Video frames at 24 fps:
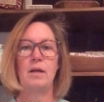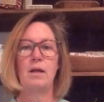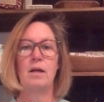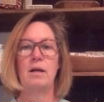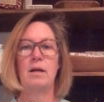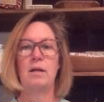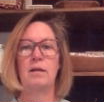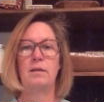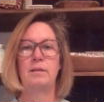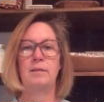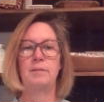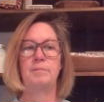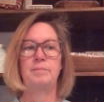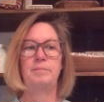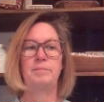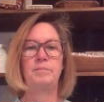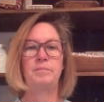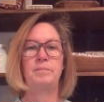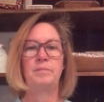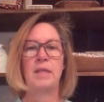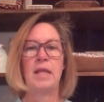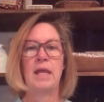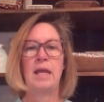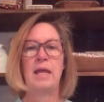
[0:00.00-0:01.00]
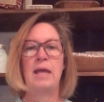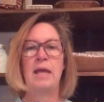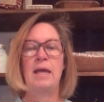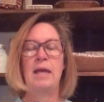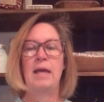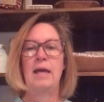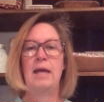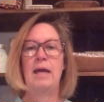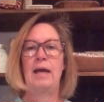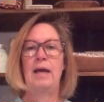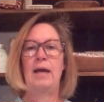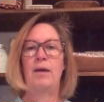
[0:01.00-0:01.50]

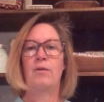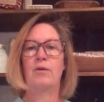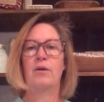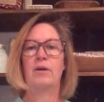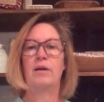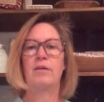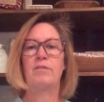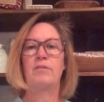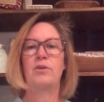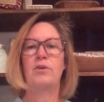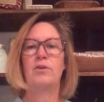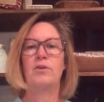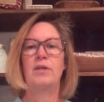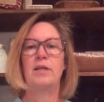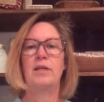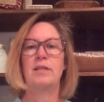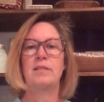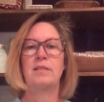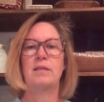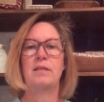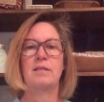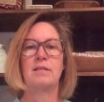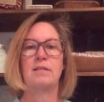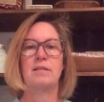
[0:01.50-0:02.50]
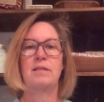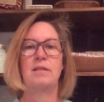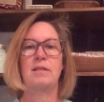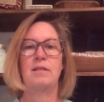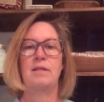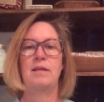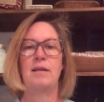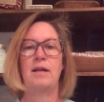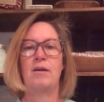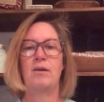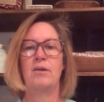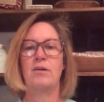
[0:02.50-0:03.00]
Our governor has
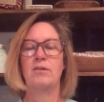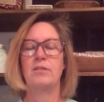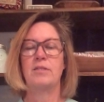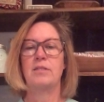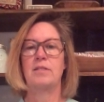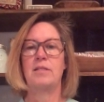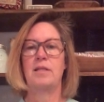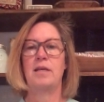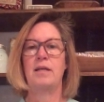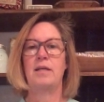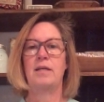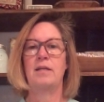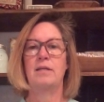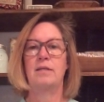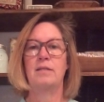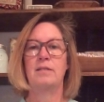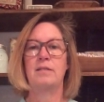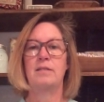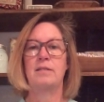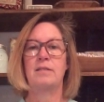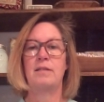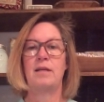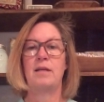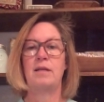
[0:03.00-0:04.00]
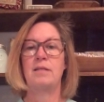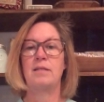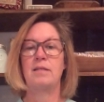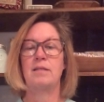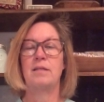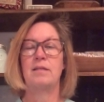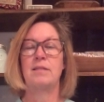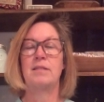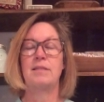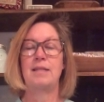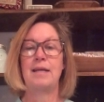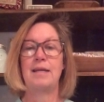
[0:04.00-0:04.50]
extended our stay
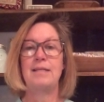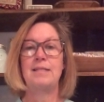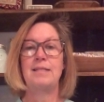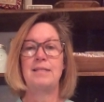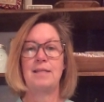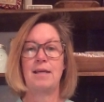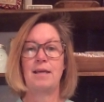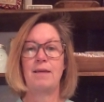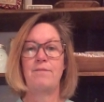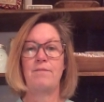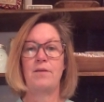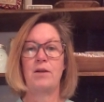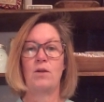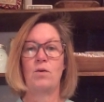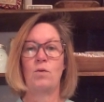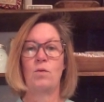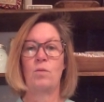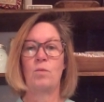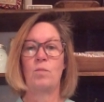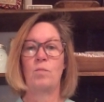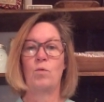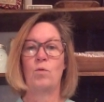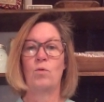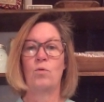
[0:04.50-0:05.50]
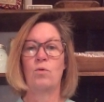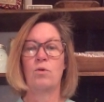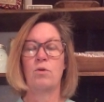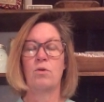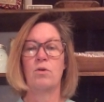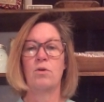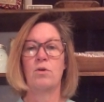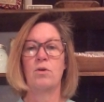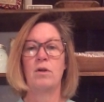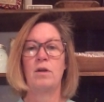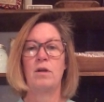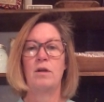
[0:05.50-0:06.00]
safe at home
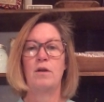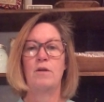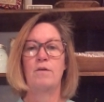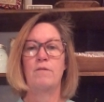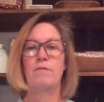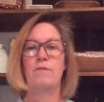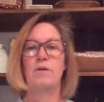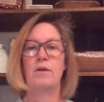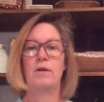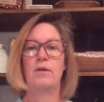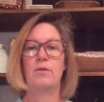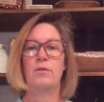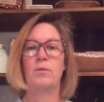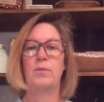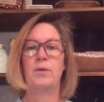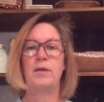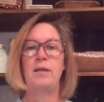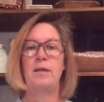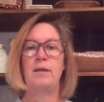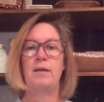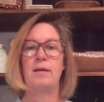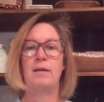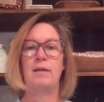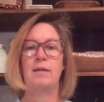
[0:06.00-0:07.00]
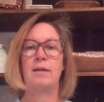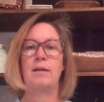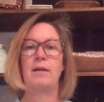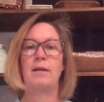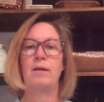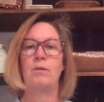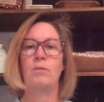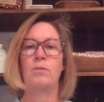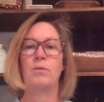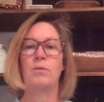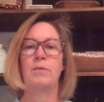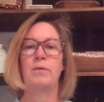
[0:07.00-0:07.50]
order for another week, and then
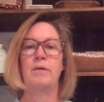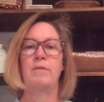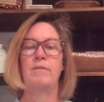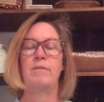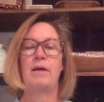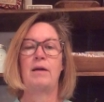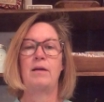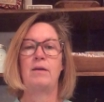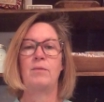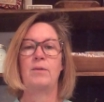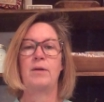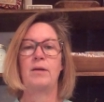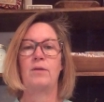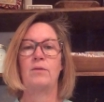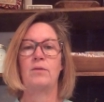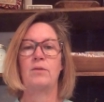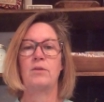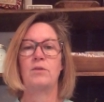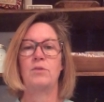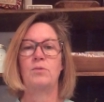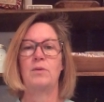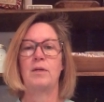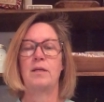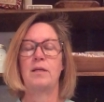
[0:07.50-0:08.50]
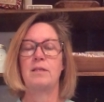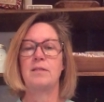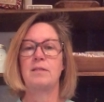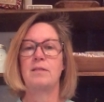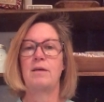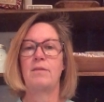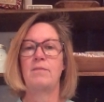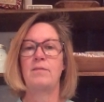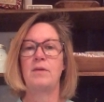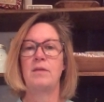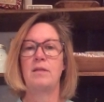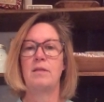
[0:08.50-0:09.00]
he will reevaluate on the
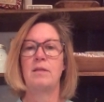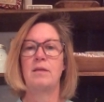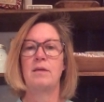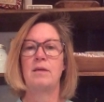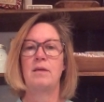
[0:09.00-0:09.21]
27th.